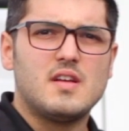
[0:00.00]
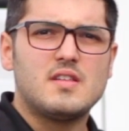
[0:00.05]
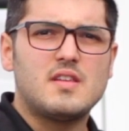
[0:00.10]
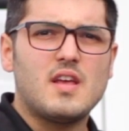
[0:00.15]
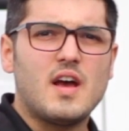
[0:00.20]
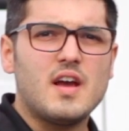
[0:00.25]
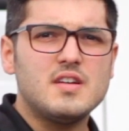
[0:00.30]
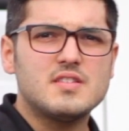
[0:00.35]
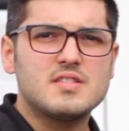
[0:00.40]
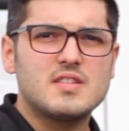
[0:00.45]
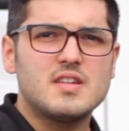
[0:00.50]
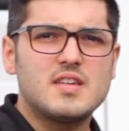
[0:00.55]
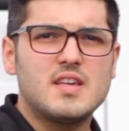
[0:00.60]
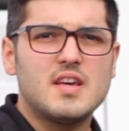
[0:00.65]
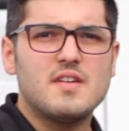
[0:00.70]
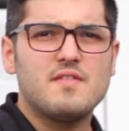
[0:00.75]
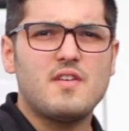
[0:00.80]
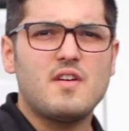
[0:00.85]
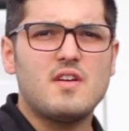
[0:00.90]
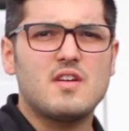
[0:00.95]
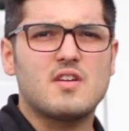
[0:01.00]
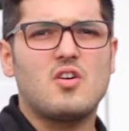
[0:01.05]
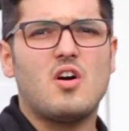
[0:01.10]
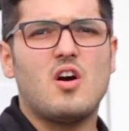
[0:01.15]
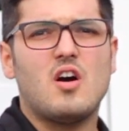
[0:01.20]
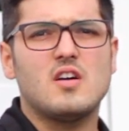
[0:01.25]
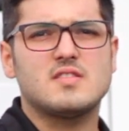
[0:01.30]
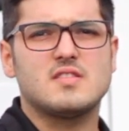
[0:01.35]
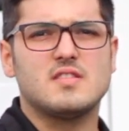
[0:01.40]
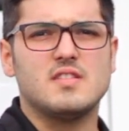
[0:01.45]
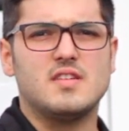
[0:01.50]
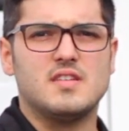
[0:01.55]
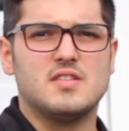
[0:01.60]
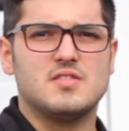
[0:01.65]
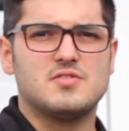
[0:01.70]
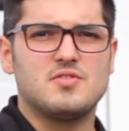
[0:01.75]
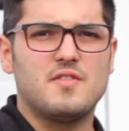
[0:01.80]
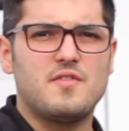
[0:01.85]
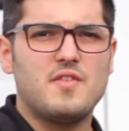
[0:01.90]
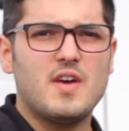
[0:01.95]
Tires could get very costly,
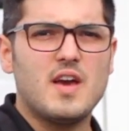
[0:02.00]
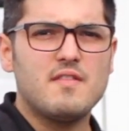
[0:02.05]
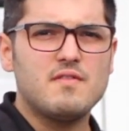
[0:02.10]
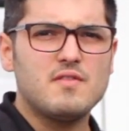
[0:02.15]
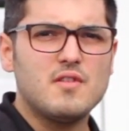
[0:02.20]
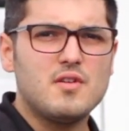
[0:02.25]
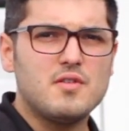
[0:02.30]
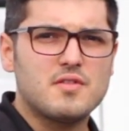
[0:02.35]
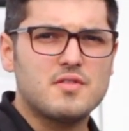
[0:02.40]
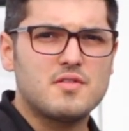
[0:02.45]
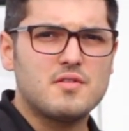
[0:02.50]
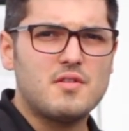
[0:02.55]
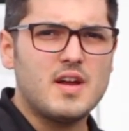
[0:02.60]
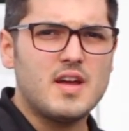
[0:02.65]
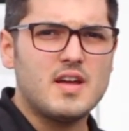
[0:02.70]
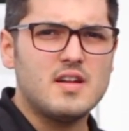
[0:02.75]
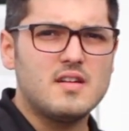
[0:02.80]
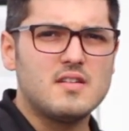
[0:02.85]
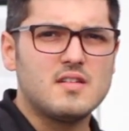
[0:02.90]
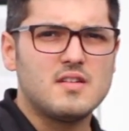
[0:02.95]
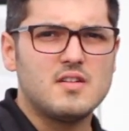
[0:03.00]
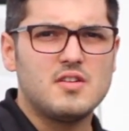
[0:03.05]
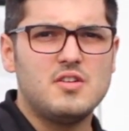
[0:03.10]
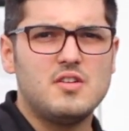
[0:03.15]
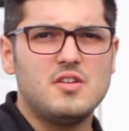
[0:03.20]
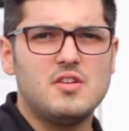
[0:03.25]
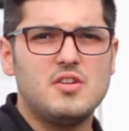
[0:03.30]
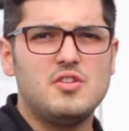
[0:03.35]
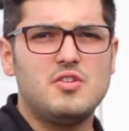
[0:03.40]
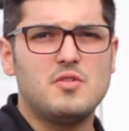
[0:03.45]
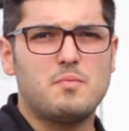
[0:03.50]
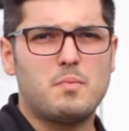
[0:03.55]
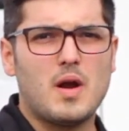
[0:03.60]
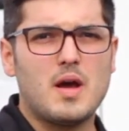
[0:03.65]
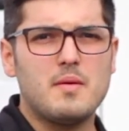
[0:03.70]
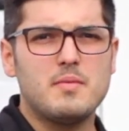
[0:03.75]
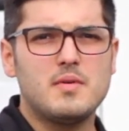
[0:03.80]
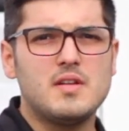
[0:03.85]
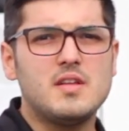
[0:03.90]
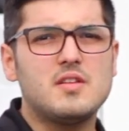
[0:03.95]
so if you have low thread, you
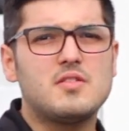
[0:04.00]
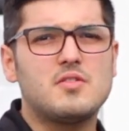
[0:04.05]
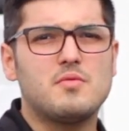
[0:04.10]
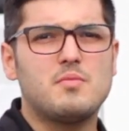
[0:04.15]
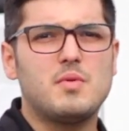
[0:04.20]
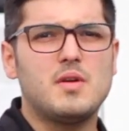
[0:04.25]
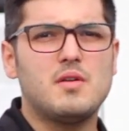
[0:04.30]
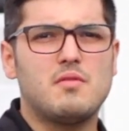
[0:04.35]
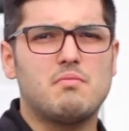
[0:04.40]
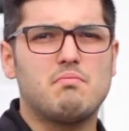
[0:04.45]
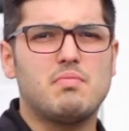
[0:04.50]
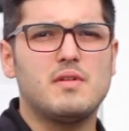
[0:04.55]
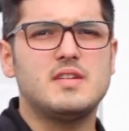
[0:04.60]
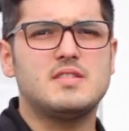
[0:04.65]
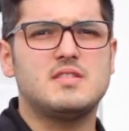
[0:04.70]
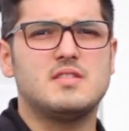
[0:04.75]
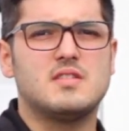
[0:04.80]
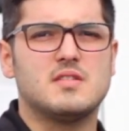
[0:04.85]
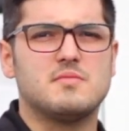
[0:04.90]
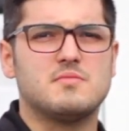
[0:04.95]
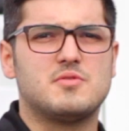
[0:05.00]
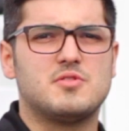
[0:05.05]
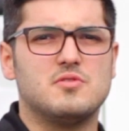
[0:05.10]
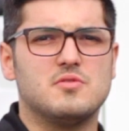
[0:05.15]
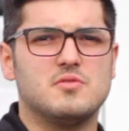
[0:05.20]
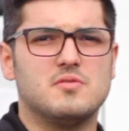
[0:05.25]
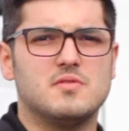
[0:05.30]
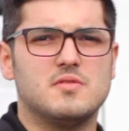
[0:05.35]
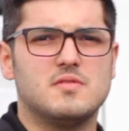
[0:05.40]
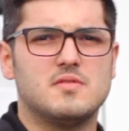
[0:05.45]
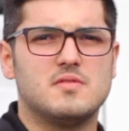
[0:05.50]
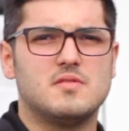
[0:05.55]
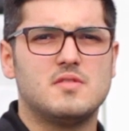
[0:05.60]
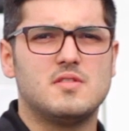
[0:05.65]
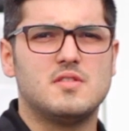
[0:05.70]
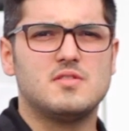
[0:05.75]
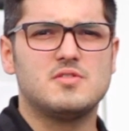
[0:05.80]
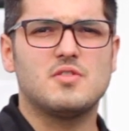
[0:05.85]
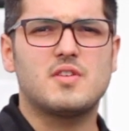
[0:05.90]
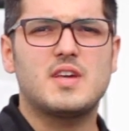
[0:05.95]
probably need to be replacing them soon.
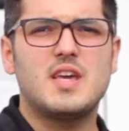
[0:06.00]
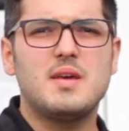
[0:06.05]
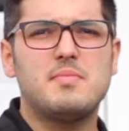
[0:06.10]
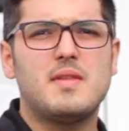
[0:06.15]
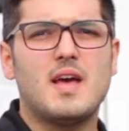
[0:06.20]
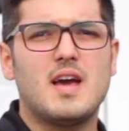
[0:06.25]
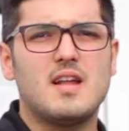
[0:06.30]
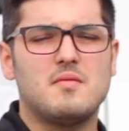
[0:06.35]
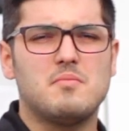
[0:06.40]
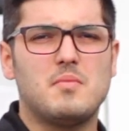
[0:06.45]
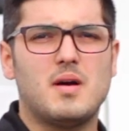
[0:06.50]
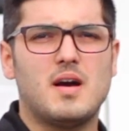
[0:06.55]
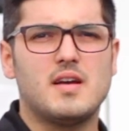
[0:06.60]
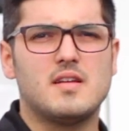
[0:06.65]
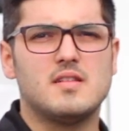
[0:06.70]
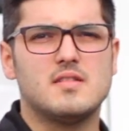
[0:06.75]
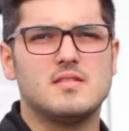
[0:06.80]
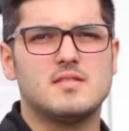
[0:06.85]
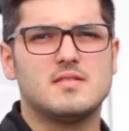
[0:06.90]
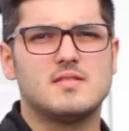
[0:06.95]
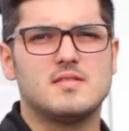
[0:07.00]
So keep that in mind.